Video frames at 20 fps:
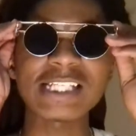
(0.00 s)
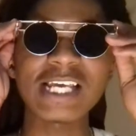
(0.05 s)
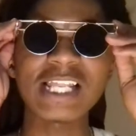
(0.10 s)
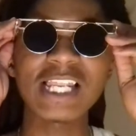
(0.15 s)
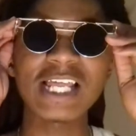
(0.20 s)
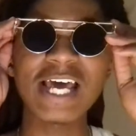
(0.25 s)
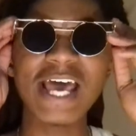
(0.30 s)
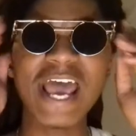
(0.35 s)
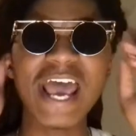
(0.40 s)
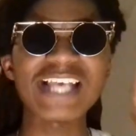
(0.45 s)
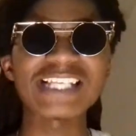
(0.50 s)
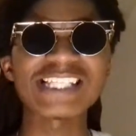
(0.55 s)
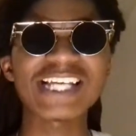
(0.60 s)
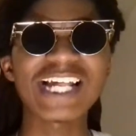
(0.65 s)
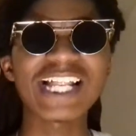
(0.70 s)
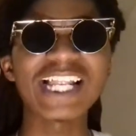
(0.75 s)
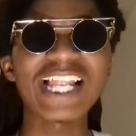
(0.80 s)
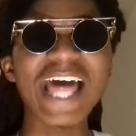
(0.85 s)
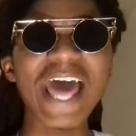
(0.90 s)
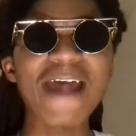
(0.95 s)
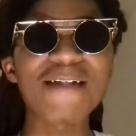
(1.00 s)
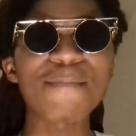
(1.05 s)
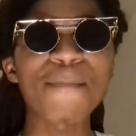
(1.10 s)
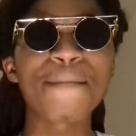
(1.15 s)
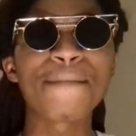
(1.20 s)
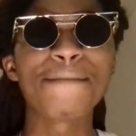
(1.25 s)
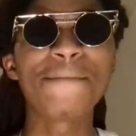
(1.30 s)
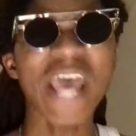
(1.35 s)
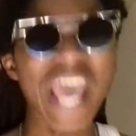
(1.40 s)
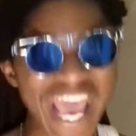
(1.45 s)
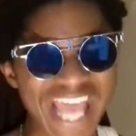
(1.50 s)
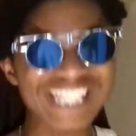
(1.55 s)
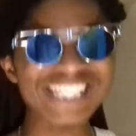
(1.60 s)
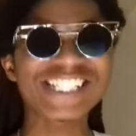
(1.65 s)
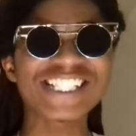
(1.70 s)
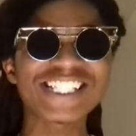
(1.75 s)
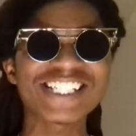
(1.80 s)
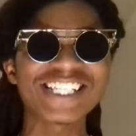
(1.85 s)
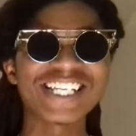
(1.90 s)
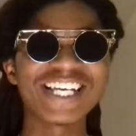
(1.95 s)
Let your ass clap,
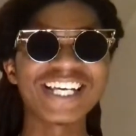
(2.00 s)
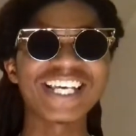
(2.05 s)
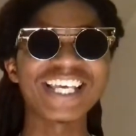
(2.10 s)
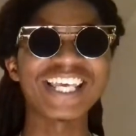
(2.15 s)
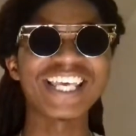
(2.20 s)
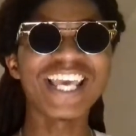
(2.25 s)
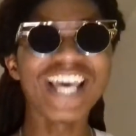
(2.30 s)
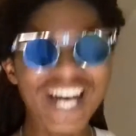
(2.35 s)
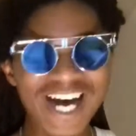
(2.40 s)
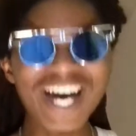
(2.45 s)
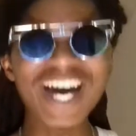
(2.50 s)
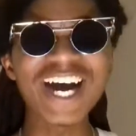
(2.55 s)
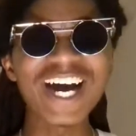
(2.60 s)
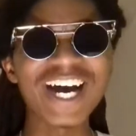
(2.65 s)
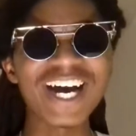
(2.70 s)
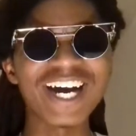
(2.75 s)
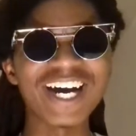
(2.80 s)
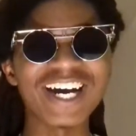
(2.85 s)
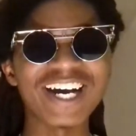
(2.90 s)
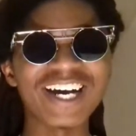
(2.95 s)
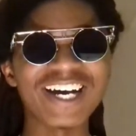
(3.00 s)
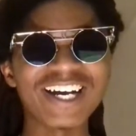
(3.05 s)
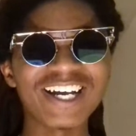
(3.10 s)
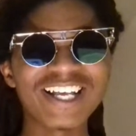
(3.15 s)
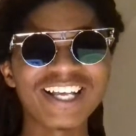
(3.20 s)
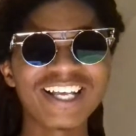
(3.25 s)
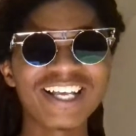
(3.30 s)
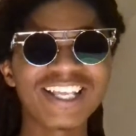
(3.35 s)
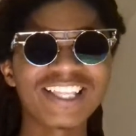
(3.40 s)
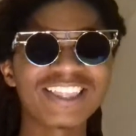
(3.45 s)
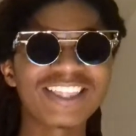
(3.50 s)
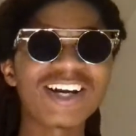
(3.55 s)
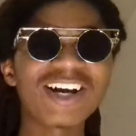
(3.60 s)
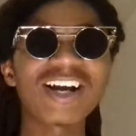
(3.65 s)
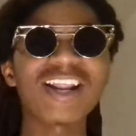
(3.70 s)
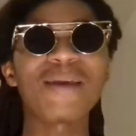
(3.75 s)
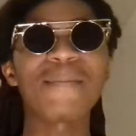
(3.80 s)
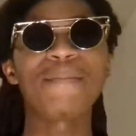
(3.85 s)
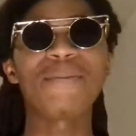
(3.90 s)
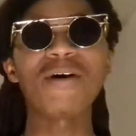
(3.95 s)
bitch. Yeah.
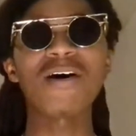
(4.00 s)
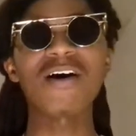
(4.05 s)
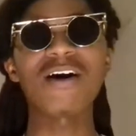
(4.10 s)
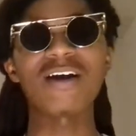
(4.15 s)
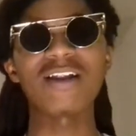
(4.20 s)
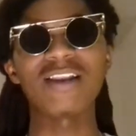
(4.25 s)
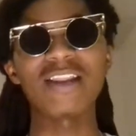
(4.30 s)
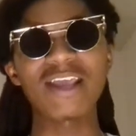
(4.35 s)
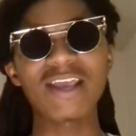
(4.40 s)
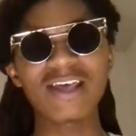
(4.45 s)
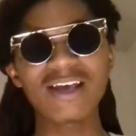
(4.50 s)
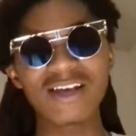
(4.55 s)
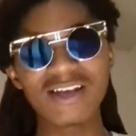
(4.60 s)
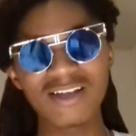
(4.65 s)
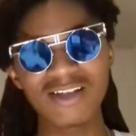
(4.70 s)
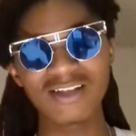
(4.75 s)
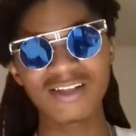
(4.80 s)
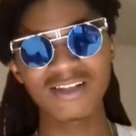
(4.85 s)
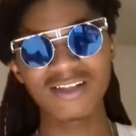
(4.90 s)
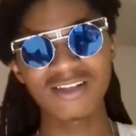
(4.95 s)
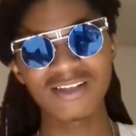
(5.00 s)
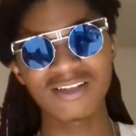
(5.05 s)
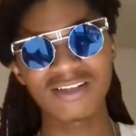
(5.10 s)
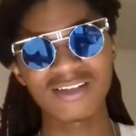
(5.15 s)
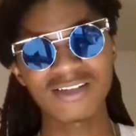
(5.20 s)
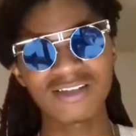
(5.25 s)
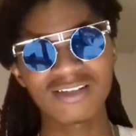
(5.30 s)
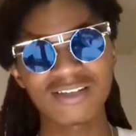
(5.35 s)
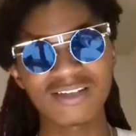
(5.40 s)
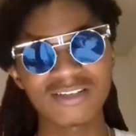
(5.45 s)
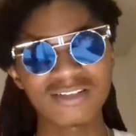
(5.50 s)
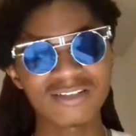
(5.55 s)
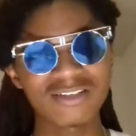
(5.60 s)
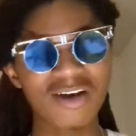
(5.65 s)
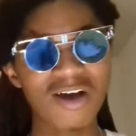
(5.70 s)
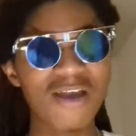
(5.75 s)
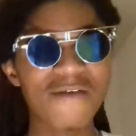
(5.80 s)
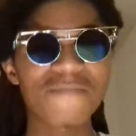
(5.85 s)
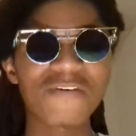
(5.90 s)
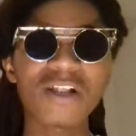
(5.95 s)
Dirty boy, nigga. I
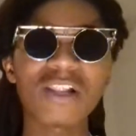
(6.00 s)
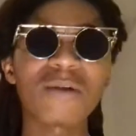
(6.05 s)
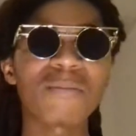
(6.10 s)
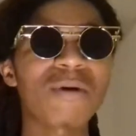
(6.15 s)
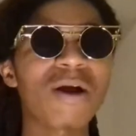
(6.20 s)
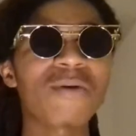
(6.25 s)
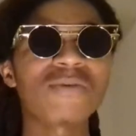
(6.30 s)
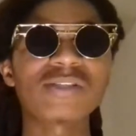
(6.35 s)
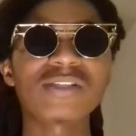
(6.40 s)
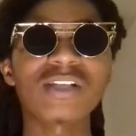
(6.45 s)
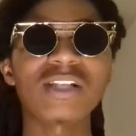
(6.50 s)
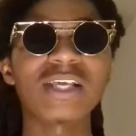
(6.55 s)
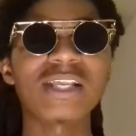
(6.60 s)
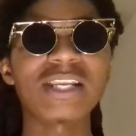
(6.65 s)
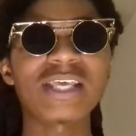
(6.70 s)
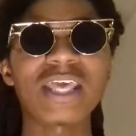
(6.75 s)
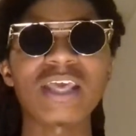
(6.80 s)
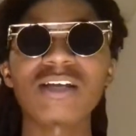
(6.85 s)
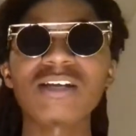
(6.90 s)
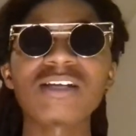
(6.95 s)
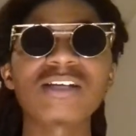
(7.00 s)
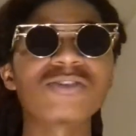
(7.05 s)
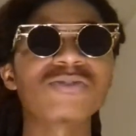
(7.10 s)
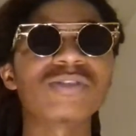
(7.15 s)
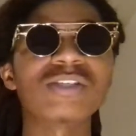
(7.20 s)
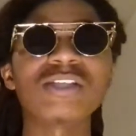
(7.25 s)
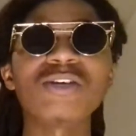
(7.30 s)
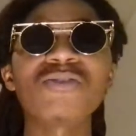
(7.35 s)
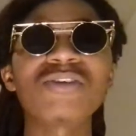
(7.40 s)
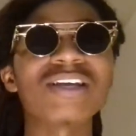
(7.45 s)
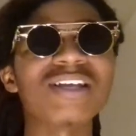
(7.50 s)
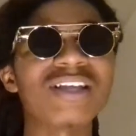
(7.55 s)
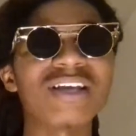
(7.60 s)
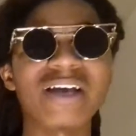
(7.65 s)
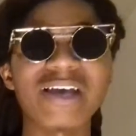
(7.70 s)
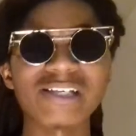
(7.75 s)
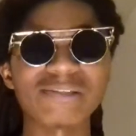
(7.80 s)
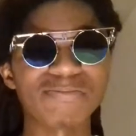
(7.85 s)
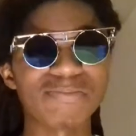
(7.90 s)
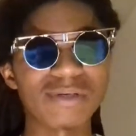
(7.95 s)
don't give a fuck if LeBron was still in the game. Y'all niggas still getting
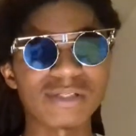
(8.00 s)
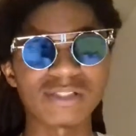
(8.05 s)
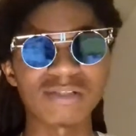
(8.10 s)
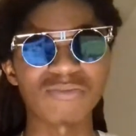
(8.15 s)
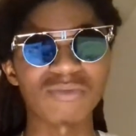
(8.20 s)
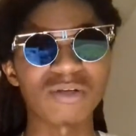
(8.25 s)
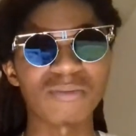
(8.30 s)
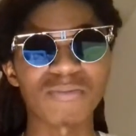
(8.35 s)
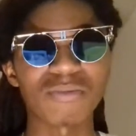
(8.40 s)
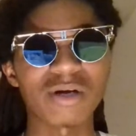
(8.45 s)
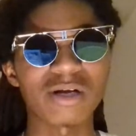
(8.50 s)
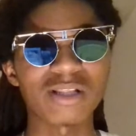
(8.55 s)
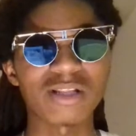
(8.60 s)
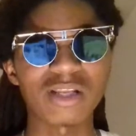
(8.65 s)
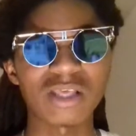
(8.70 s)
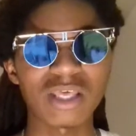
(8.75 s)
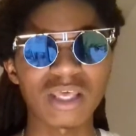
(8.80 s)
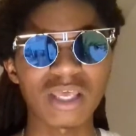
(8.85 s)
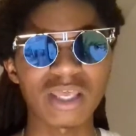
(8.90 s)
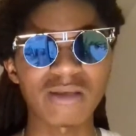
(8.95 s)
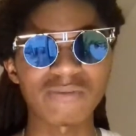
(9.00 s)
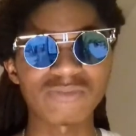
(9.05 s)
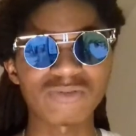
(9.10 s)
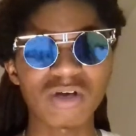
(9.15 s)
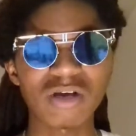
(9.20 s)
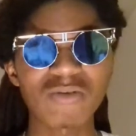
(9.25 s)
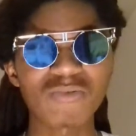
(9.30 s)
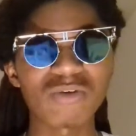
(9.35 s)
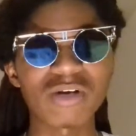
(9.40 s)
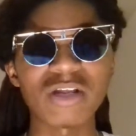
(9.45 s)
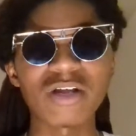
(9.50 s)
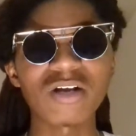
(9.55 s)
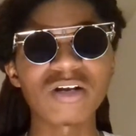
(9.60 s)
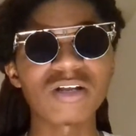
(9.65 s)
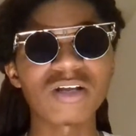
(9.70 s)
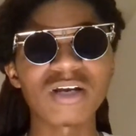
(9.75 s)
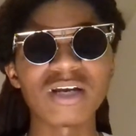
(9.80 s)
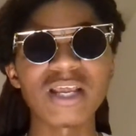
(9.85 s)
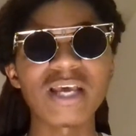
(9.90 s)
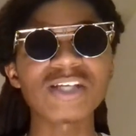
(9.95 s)
your ass busted with LeBron in the game. So, I don't want to hear
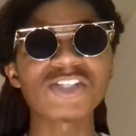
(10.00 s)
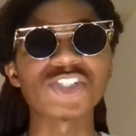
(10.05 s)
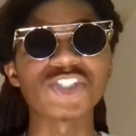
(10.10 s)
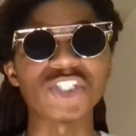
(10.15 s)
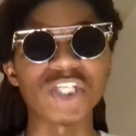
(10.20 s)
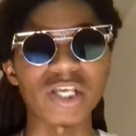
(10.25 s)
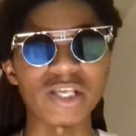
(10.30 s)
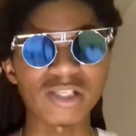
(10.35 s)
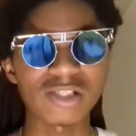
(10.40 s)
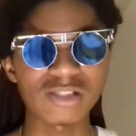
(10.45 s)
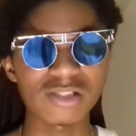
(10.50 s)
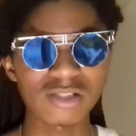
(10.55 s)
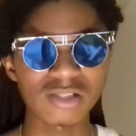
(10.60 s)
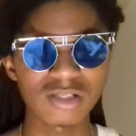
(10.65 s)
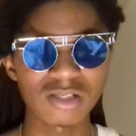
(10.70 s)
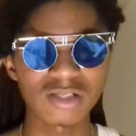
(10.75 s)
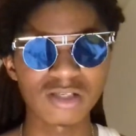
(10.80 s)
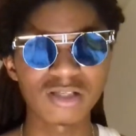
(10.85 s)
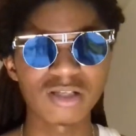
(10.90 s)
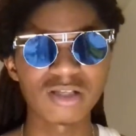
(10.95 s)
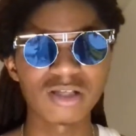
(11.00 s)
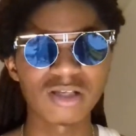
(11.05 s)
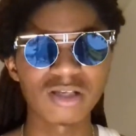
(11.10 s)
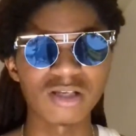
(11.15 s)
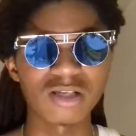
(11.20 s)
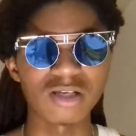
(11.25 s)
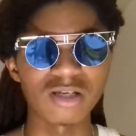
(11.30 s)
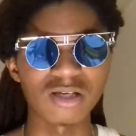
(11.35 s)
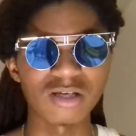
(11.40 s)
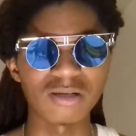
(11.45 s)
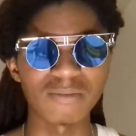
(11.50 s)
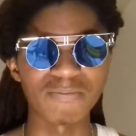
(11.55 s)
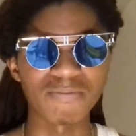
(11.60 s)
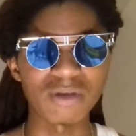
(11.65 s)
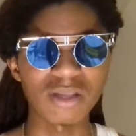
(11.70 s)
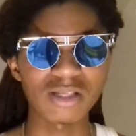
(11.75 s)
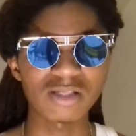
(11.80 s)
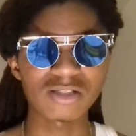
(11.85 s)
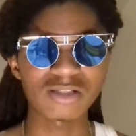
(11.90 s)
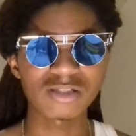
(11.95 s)
none of that shit.
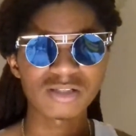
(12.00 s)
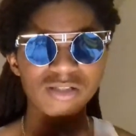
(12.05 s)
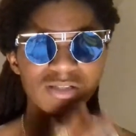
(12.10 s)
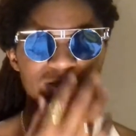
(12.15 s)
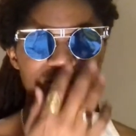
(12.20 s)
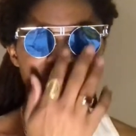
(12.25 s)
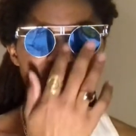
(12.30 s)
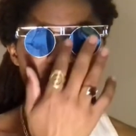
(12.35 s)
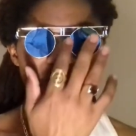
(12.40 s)
Bitch.